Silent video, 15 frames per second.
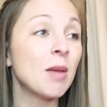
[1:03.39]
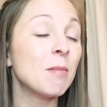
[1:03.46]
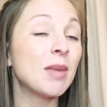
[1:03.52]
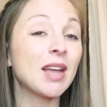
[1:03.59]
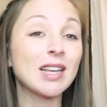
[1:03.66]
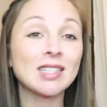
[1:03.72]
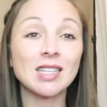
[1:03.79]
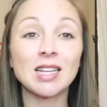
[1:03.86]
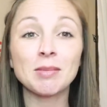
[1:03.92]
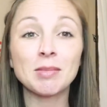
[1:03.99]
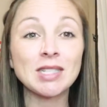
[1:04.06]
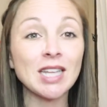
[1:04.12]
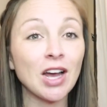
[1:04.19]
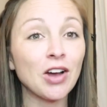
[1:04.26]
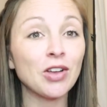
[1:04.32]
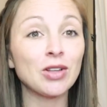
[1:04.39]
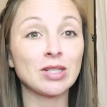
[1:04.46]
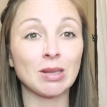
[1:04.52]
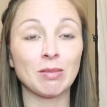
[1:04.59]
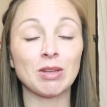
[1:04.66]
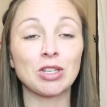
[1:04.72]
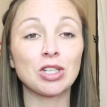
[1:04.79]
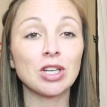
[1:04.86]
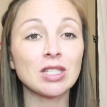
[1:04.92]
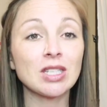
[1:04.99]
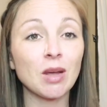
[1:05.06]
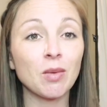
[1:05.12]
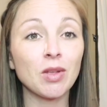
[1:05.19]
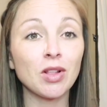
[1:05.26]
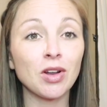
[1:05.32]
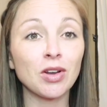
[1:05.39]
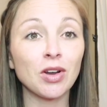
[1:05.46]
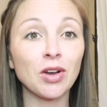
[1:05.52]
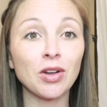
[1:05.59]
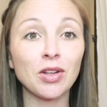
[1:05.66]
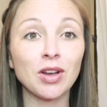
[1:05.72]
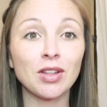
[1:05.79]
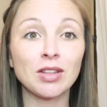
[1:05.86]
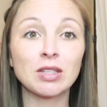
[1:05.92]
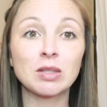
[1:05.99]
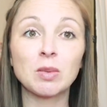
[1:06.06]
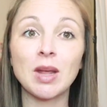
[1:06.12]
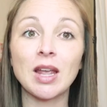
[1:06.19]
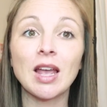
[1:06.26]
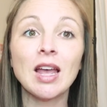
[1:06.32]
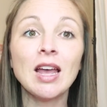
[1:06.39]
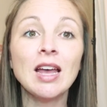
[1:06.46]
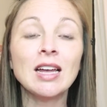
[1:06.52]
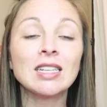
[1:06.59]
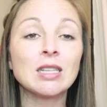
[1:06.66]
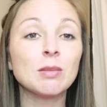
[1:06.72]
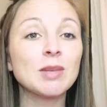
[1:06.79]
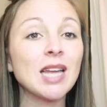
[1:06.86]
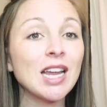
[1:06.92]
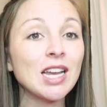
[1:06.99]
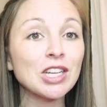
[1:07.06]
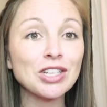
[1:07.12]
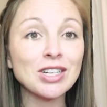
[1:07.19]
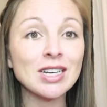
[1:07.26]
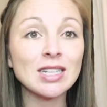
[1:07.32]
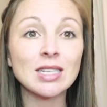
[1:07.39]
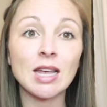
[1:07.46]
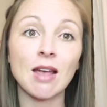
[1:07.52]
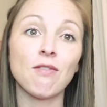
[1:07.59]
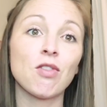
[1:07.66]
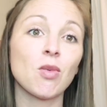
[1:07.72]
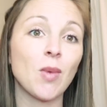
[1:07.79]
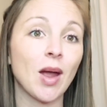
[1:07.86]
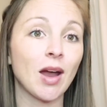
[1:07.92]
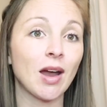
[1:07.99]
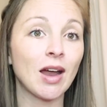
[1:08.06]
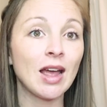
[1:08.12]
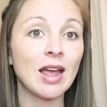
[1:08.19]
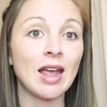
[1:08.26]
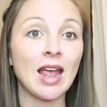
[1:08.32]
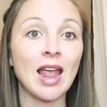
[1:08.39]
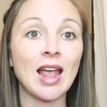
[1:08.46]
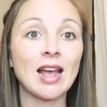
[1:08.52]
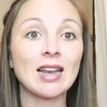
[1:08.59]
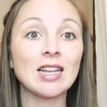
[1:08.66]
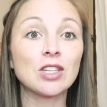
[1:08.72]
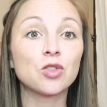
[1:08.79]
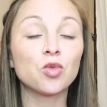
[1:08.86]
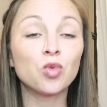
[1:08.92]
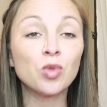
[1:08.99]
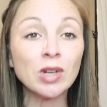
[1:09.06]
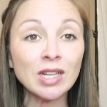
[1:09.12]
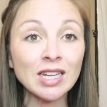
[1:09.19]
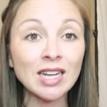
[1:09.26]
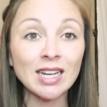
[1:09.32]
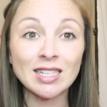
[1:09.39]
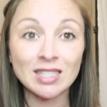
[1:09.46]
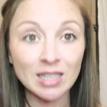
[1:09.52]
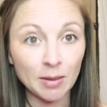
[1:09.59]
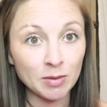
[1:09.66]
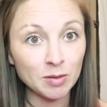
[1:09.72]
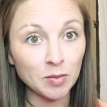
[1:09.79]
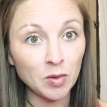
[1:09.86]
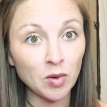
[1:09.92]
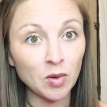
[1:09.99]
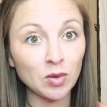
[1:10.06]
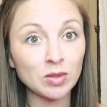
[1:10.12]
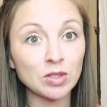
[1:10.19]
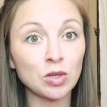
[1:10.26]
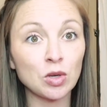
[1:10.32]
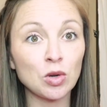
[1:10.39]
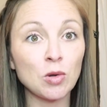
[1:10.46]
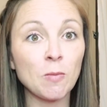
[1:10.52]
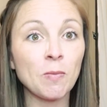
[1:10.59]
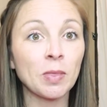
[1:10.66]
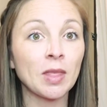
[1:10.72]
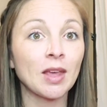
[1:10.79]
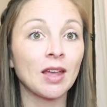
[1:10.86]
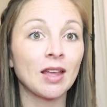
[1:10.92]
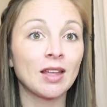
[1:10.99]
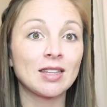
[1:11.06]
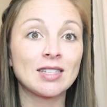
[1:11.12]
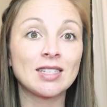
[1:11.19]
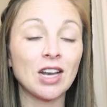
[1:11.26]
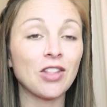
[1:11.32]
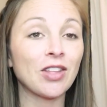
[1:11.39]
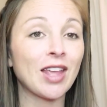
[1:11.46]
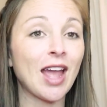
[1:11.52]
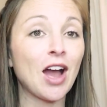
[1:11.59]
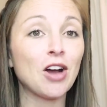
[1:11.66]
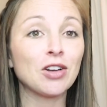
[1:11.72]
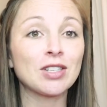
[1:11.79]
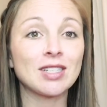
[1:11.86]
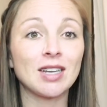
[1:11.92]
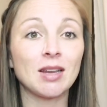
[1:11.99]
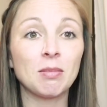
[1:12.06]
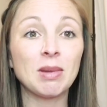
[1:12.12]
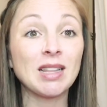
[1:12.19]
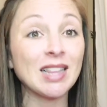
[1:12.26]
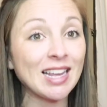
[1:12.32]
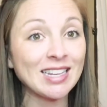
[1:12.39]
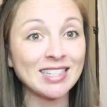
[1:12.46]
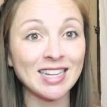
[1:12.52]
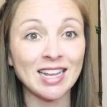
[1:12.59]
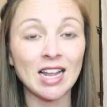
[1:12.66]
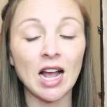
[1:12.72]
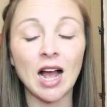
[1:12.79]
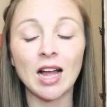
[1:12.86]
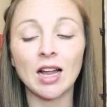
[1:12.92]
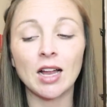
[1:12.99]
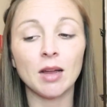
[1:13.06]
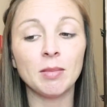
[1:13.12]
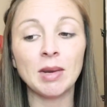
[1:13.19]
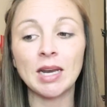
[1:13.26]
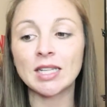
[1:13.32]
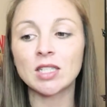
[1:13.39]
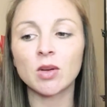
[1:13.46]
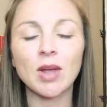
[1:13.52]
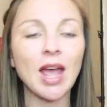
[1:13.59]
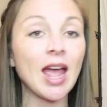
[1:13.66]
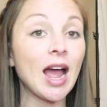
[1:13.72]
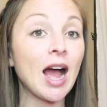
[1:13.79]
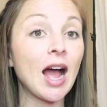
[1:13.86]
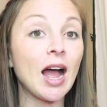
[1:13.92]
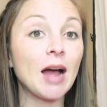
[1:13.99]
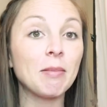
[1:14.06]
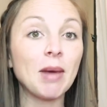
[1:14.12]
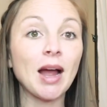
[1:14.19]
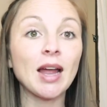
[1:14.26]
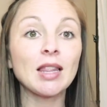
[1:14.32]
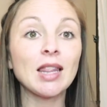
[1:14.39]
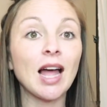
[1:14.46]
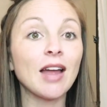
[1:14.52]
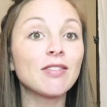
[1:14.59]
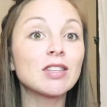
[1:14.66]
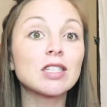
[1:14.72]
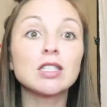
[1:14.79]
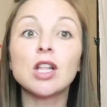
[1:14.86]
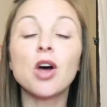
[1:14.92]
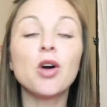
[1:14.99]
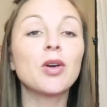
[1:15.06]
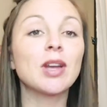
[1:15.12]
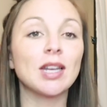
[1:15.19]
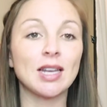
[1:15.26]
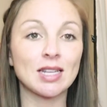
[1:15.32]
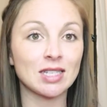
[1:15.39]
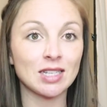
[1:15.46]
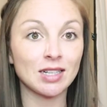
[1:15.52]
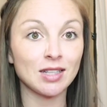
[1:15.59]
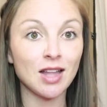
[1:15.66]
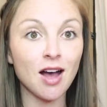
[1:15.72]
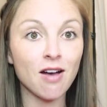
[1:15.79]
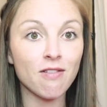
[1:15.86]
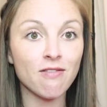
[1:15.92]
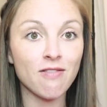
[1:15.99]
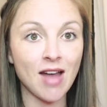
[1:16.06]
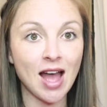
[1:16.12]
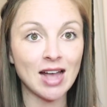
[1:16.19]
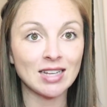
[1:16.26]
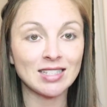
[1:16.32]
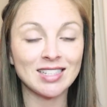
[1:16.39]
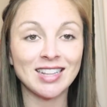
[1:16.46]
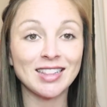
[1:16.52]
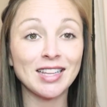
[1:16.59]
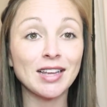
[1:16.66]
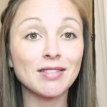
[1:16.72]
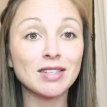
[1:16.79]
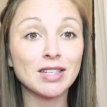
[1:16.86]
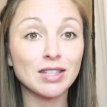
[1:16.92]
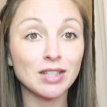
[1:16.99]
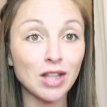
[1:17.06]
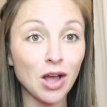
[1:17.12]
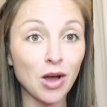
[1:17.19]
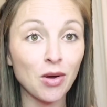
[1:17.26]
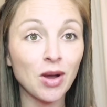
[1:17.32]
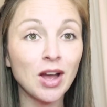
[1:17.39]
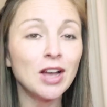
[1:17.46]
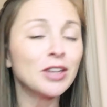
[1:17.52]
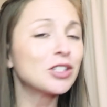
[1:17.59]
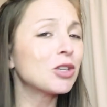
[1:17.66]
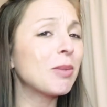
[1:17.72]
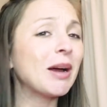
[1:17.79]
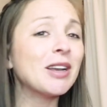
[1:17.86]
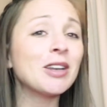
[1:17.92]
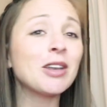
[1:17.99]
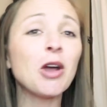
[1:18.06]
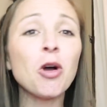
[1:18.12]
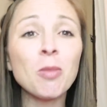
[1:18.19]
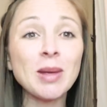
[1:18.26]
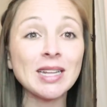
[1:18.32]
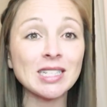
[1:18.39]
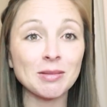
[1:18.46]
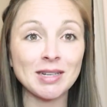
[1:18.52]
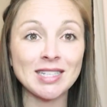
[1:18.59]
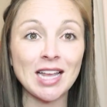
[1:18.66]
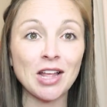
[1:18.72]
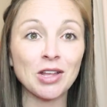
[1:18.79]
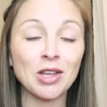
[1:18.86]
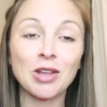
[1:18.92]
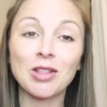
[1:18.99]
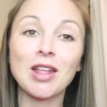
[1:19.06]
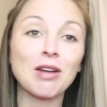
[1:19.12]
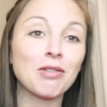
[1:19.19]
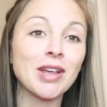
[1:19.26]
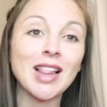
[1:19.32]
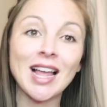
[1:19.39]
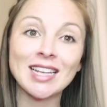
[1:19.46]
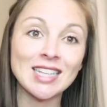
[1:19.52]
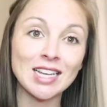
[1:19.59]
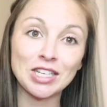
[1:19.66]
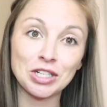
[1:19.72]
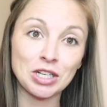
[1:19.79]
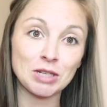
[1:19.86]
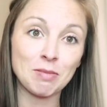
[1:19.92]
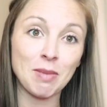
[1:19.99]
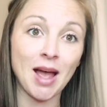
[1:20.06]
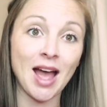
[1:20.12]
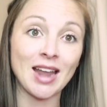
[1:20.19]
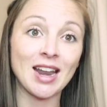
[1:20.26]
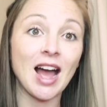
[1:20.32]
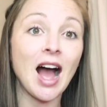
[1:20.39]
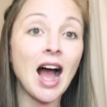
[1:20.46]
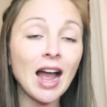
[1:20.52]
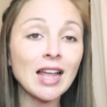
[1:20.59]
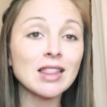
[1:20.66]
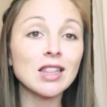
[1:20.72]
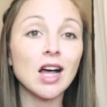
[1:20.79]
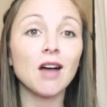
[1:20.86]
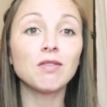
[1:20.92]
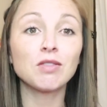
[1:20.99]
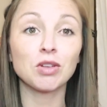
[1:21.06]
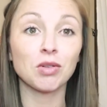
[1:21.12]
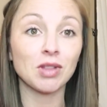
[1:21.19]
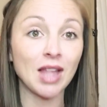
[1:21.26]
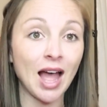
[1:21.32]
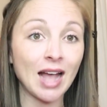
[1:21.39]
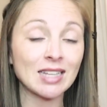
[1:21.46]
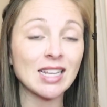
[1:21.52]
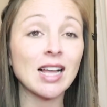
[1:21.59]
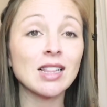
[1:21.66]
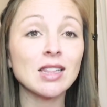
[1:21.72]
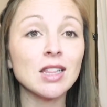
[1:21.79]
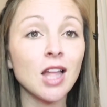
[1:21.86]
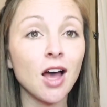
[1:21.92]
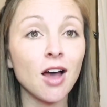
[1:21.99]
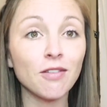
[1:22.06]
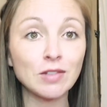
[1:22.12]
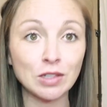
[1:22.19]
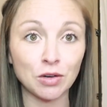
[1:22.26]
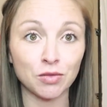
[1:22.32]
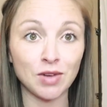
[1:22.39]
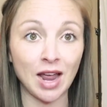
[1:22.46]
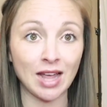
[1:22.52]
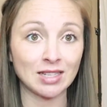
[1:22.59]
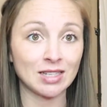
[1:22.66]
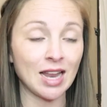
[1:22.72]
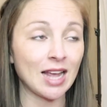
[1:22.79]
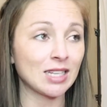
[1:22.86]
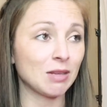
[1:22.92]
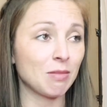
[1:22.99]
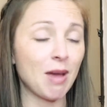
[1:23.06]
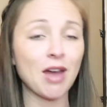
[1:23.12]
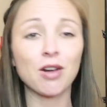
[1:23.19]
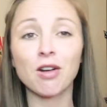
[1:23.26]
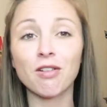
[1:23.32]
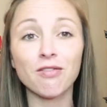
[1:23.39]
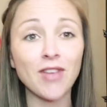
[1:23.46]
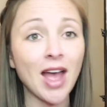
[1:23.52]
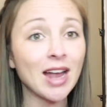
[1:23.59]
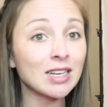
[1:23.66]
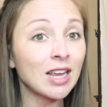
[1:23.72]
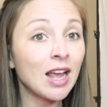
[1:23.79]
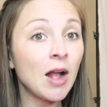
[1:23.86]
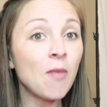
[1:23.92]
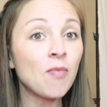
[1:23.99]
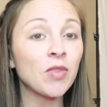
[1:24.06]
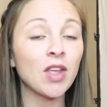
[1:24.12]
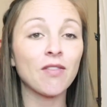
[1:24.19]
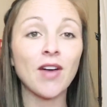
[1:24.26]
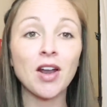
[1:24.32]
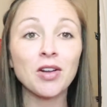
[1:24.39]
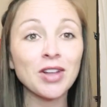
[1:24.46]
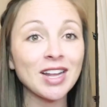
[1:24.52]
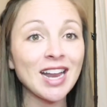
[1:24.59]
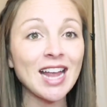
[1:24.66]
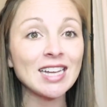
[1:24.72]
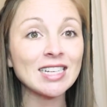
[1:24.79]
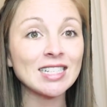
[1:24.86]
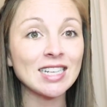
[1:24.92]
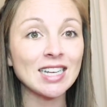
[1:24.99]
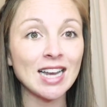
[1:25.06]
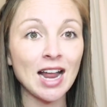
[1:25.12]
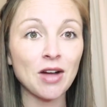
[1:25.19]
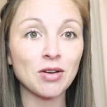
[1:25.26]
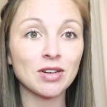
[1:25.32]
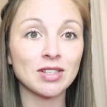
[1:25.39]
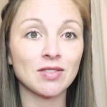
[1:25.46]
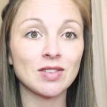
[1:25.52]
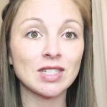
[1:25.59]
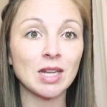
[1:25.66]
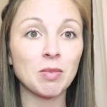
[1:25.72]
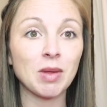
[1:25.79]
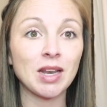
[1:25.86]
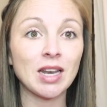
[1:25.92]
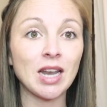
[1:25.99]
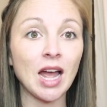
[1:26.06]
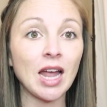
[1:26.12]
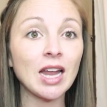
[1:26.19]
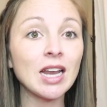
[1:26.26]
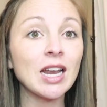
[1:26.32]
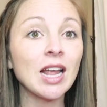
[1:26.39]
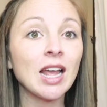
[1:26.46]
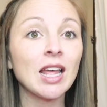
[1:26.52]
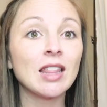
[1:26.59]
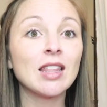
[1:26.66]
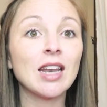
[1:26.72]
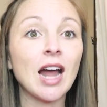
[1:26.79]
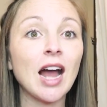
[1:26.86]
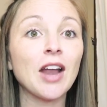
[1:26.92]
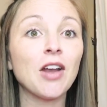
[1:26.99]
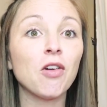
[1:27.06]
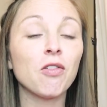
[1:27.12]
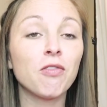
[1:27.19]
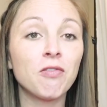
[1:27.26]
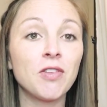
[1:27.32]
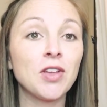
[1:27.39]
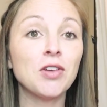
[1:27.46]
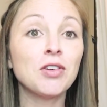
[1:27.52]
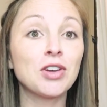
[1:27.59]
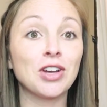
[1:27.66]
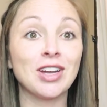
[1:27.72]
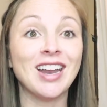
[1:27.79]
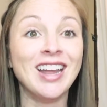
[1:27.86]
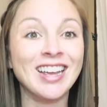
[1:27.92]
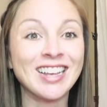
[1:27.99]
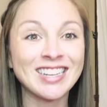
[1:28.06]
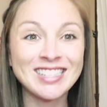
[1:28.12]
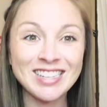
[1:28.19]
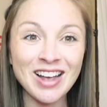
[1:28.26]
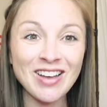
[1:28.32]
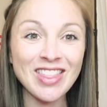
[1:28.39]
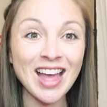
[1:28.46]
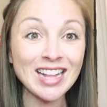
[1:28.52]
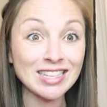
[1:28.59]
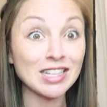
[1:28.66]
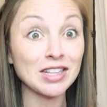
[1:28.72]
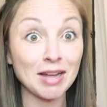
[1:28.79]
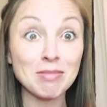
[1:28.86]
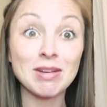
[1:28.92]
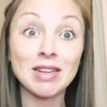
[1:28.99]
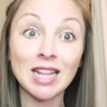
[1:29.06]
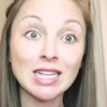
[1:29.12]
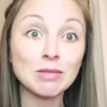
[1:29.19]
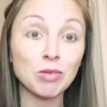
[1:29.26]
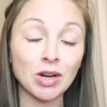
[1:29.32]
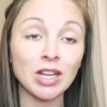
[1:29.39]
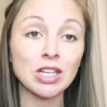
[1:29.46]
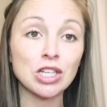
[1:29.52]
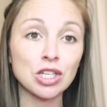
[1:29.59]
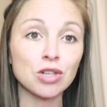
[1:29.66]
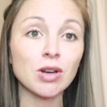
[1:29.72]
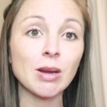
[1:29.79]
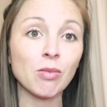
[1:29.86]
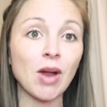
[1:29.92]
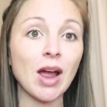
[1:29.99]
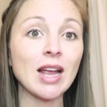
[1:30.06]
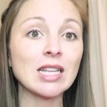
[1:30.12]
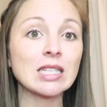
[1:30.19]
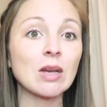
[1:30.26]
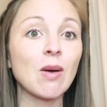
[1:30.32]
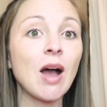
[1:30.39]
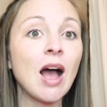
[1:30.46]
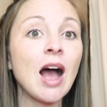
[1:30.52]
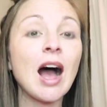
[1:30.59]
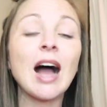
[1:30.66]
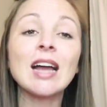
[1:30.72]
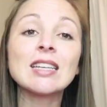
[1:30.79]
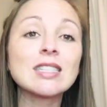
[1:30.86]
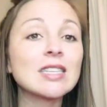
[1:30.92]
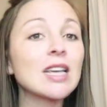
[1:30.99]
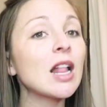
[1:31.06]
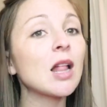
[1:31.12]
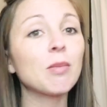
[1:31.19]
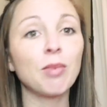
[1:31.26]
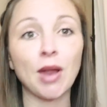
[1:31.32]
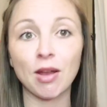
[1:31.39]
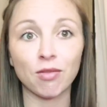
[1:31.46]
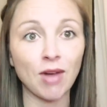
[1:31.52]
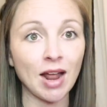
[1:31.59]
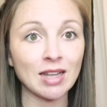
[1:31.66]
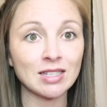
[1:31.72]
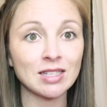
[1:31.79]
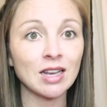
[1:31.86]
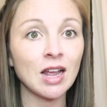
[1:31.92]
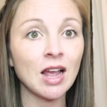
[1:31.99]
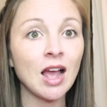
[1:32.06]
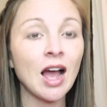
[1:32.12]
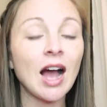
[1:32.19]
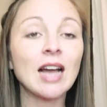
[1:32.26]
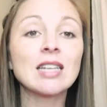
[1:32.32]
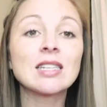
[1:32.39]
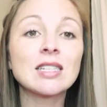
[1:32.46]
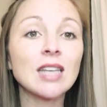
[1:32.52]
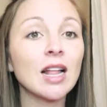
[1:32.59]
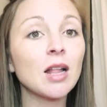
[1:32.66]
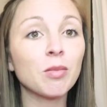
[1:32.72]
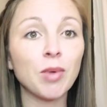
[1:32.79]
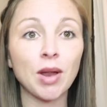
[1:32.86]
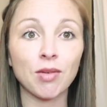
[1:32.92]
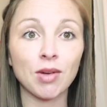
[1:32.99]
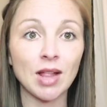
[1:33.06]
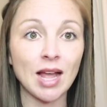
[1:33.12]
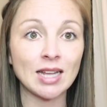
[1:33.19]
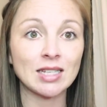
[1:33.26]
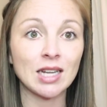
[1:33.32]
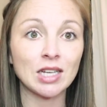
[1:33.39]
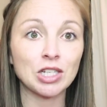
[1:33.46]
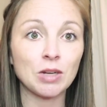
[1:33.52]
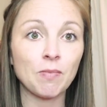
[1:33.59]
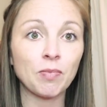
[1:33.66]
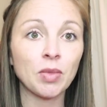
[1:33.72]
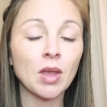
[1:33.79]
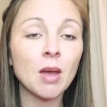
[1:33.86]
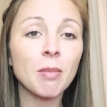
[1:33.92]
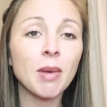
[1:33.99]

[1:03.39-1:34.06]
Because let me tell you something, just like we learned earlier this week, temptation is everywhere. And it's really acceptable to sit on the couch and be lazy. I mean, it's okay. My life slogan is to love fast and live slow. So by no means am I telling you that relaxation is bad. I love to relax. I love to rest. As a matter of fact, if I don't get 8 to 10 hours of sleep a night, then I don't feel good. So that's pretty extreme, right? So I celebrate rest. I celebrate relaxation.